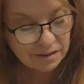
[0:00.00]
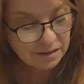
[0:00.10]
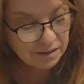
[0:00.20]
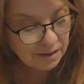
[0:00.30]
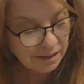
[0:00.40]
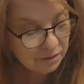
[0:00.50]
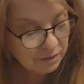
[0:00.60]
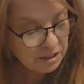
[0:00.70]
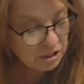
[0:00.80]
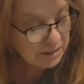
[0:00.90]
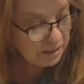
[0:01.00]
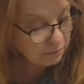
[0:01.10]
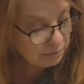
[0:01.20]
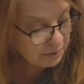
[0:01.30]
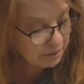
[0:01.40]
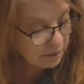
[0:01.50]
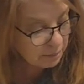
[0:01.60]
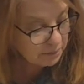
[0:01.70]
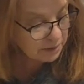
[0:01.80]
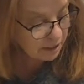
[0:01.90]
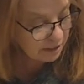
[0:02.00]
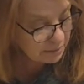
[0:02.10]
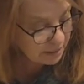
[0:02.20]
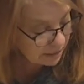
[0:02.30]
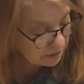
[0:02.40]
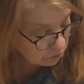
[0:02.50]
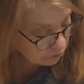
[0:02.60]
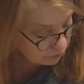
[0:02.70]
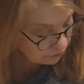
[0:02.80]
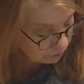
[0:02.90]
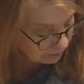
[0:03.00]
Anyway, she's helped me a couple times. Like I told her what I